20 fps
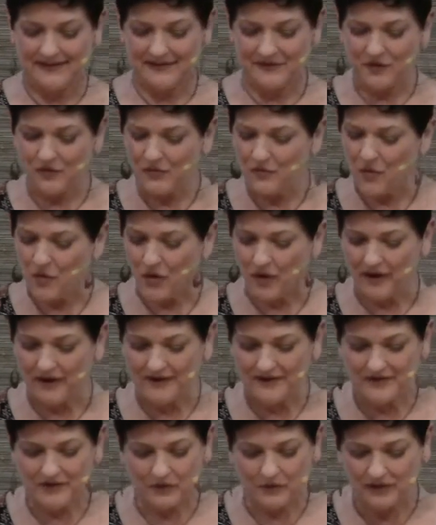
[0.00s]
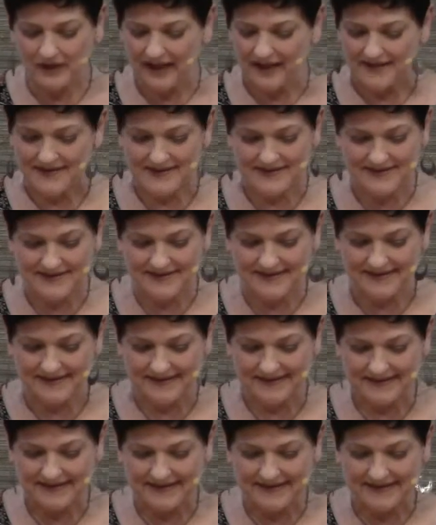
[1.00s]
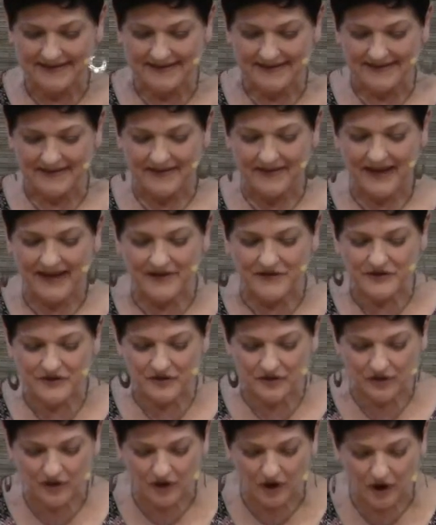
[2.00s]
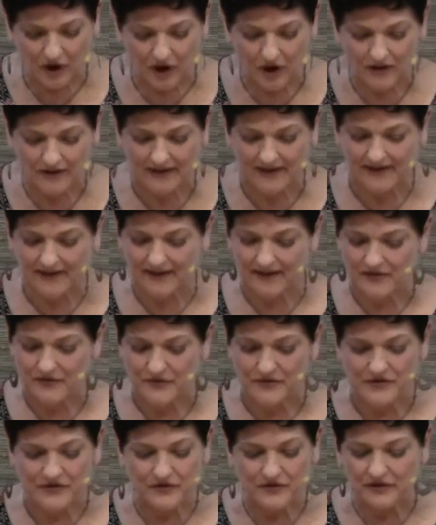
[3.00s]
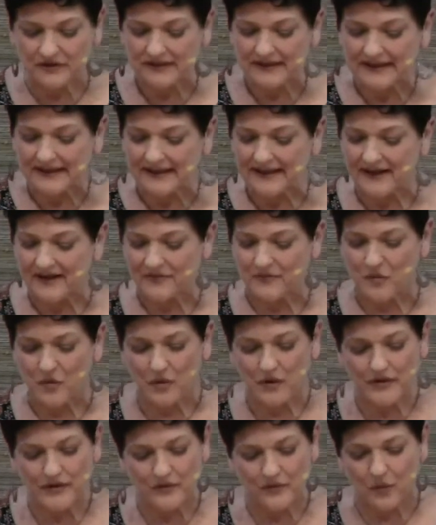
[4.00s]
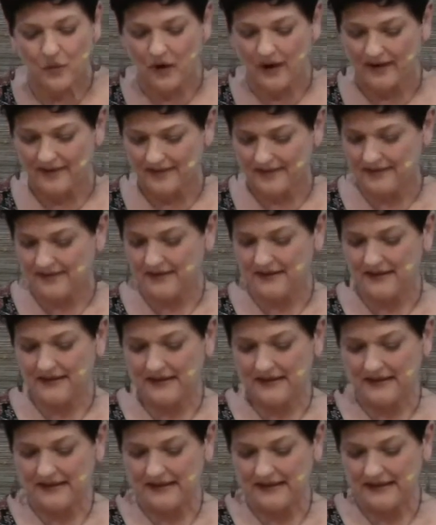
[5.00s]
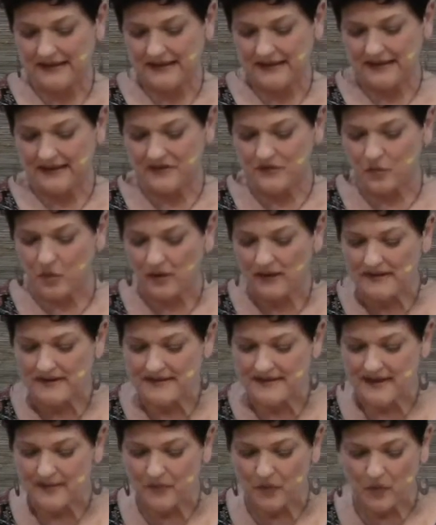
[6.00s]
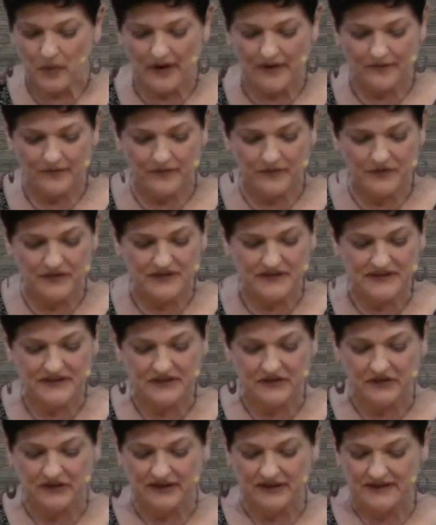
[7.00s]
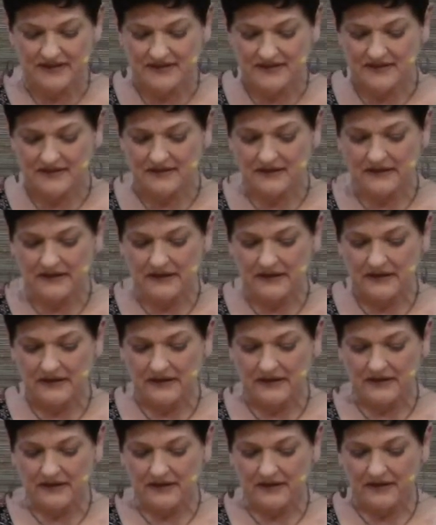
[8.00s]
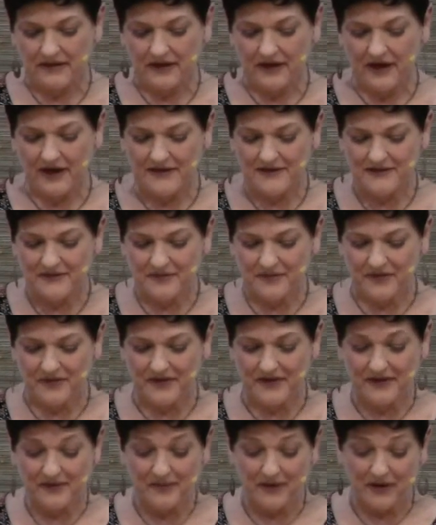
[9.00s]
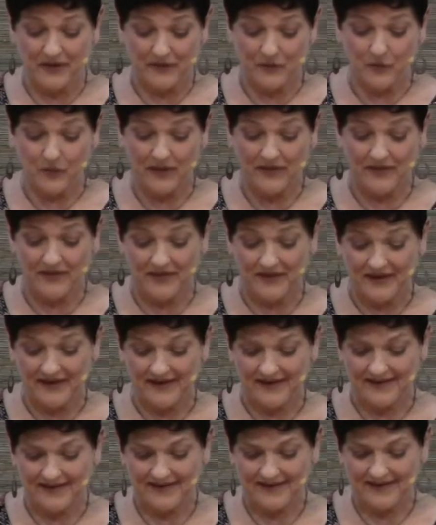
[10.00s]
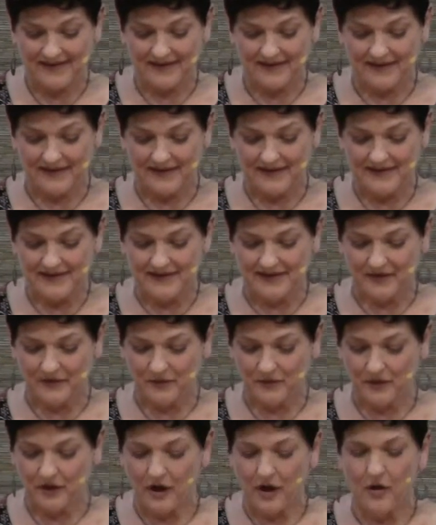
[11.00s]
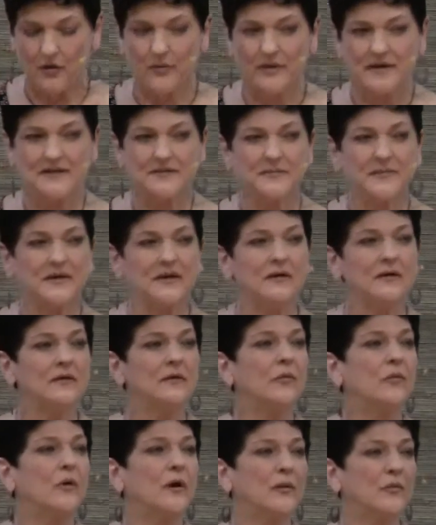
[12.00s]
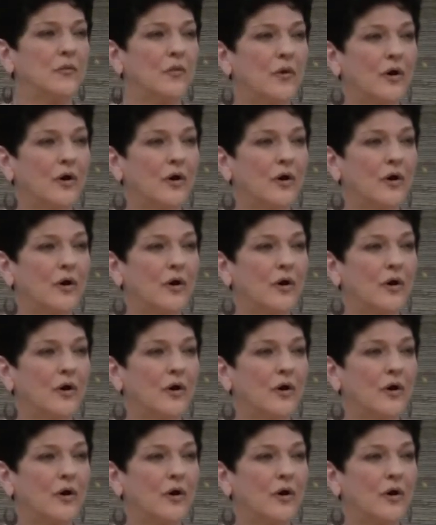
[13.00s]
No more, no less. That is your calling, and you certainly can have more than one. It's one step away from your stillness. The awesome thing about the one thing is that there will always be one